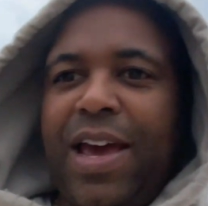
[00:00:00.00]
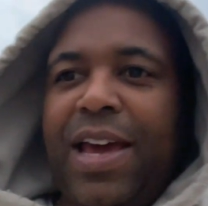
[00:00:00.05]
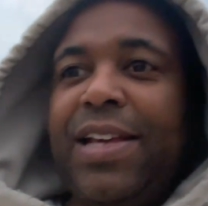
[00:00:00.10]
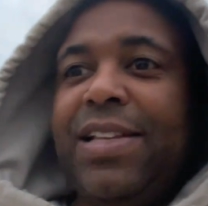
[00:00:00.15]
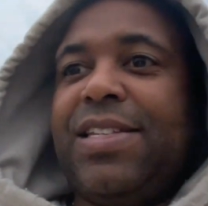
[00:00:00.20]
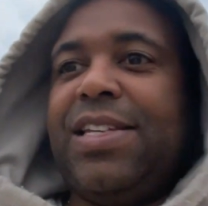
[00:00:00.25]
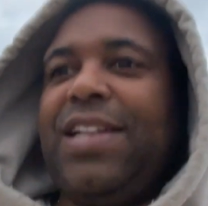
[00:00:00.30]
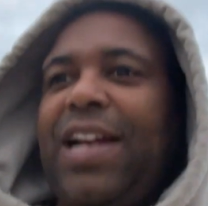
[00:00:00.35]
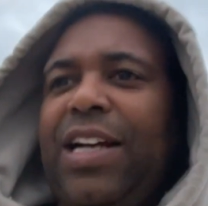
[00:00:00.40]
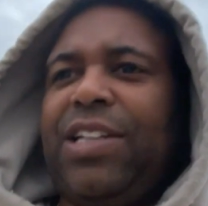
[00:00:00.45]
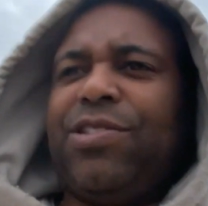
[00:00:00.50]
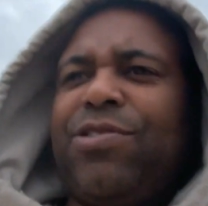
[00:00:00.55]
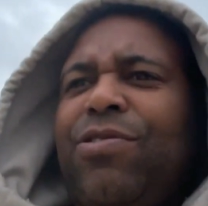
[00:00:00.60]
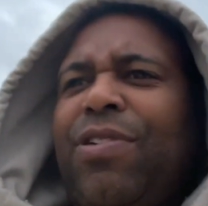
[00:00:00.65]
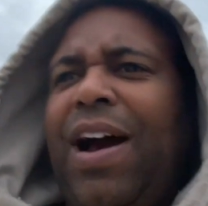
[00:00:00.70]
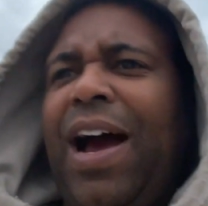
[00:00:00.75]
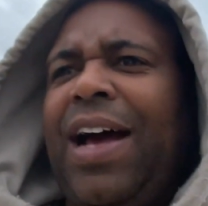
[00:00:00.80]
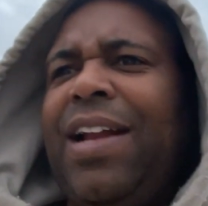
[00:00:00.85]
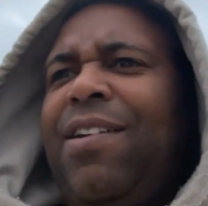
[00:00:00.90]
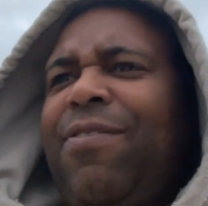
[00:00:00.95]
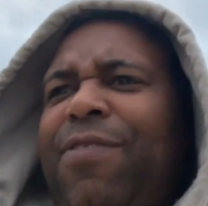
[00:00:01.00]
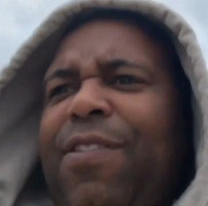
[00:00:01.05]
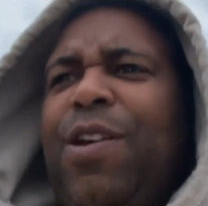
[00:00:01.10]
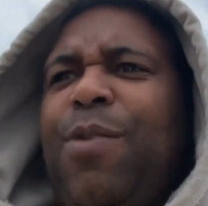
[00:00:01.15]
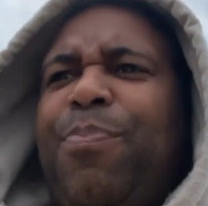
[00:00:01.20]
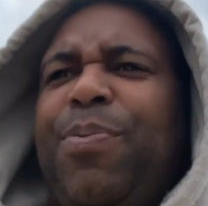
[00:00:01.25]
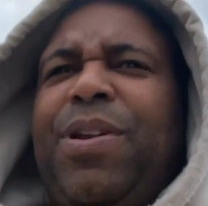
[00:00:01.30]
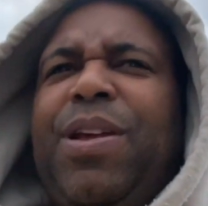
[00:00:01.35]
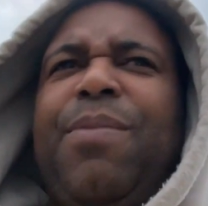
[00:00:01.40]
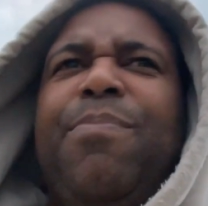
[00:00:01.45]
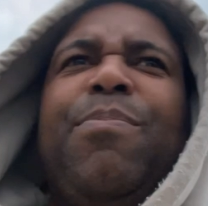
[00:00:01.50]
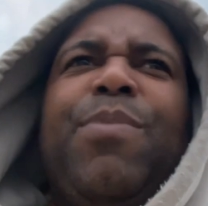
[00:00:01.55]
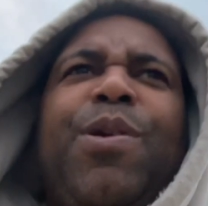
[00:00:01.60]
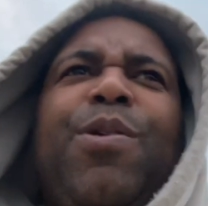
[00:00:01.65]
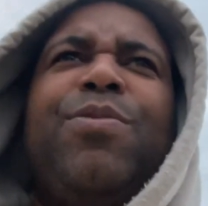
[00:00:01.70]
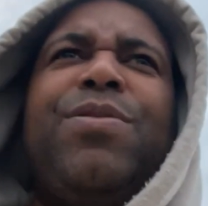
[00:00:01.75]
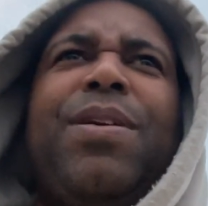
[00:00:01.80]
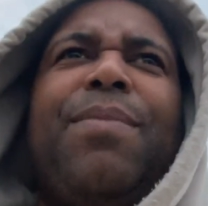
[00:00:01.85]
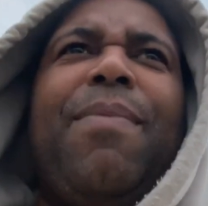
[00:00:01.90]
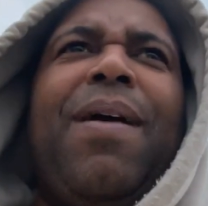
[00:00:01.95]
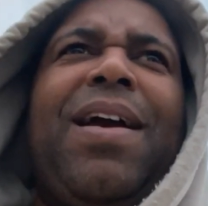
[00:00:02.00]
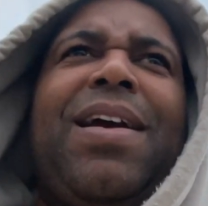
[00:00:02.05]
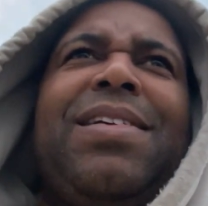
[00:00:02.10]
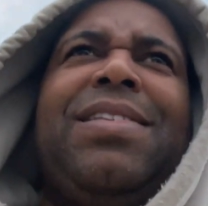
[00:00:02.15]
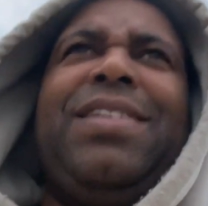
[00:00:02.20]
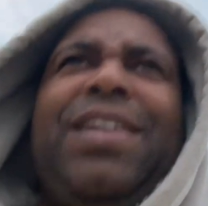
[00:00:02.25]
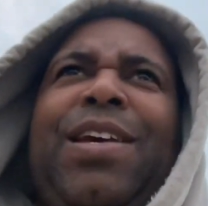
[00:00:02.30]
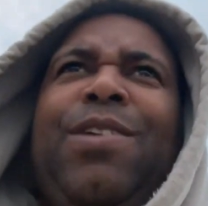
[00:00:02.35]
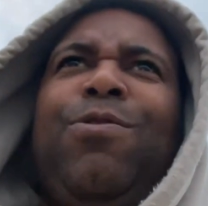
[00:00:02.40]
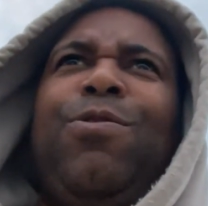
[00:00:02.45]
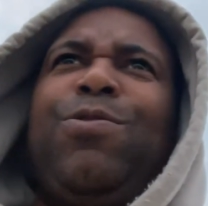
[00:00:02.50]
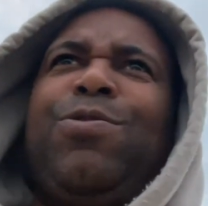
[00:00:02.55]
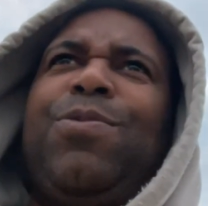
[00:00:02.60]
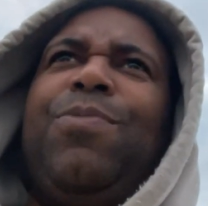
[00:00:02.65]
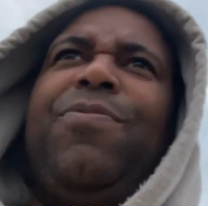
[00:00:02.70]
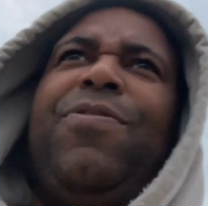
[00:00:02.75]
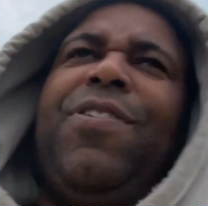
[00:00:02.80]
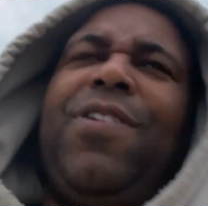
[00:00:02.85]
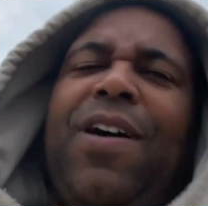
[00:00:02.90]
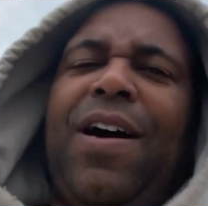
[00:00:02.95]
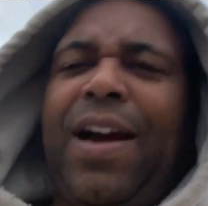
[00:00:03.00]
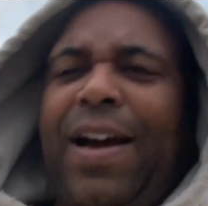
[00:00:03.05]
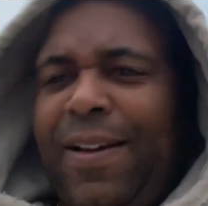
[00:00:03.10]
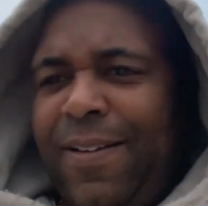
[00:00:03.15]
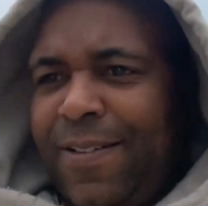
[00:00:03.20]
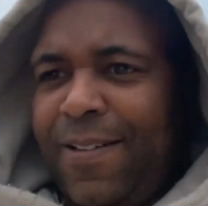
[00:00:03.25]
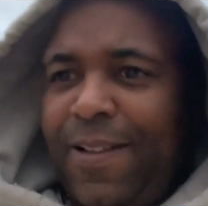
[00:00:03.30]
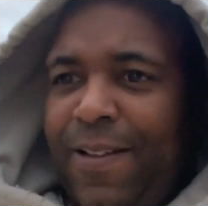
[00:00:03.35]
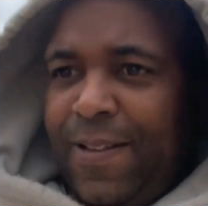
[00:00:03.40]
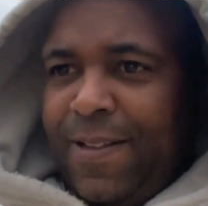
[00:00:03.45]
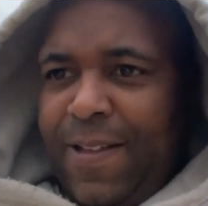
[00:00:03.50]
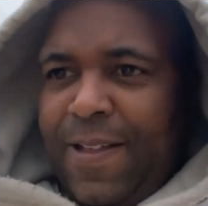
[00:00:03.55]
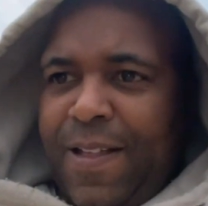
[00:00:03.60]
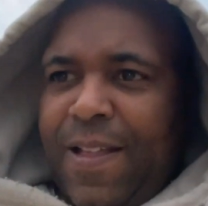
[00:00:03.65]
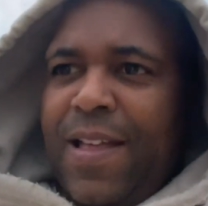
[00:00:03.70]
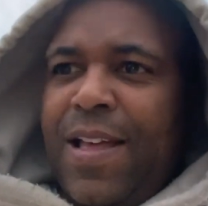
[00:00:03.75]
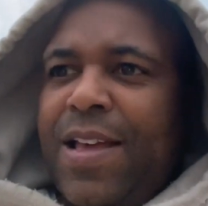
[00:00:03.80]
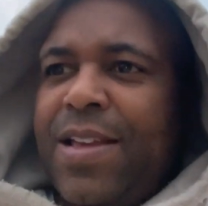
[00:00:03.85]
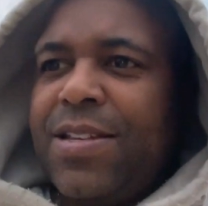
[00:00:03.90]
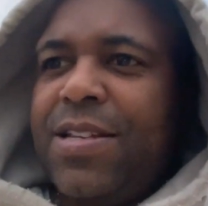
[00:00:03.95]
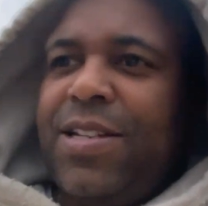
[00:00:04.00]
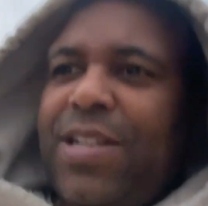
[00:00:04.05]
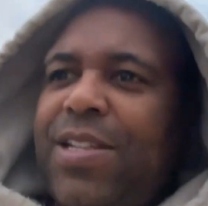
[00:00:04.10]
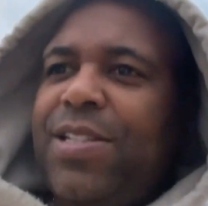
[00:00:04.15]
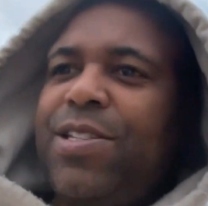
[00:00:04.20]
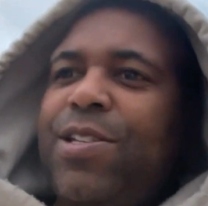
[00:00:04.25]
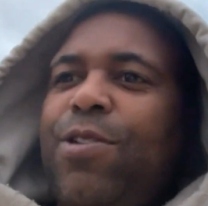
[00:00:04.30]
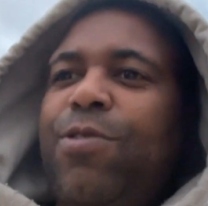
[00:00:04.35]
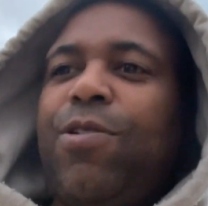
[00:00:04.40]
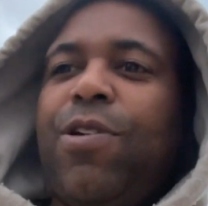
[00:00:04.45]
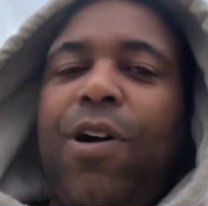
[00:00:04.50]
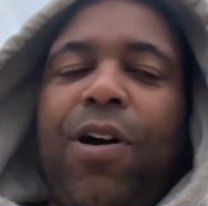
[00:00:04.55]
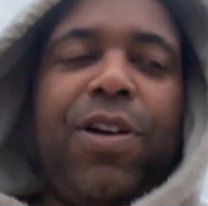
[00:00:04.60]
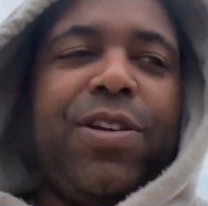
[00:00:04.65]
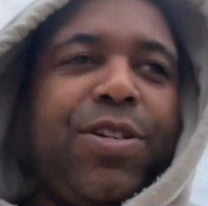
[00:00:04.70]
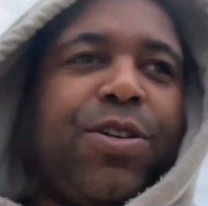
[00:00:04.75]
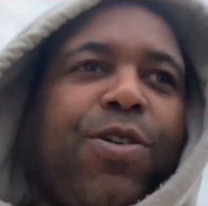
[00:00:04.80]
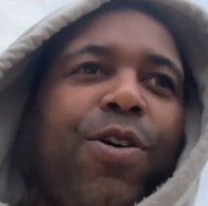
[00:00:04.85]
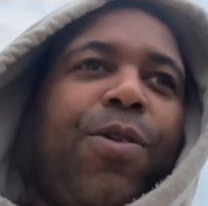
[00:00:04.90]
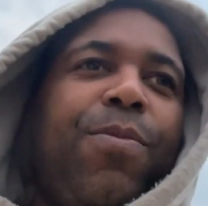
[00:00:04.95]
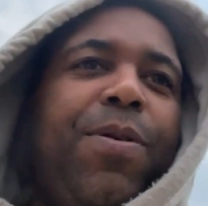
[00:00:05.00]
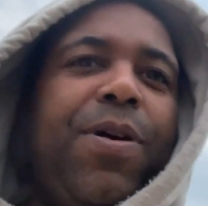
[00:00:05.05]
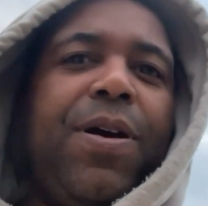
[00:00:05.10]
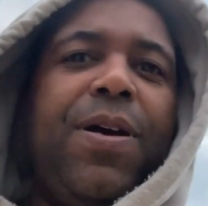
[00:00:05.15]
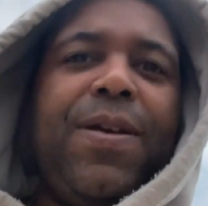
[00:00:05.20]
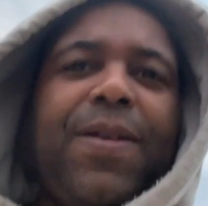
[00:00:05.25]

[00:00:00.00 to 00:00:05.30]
international ad. I think I put it in Music Magazine or something like that. So these two guys come,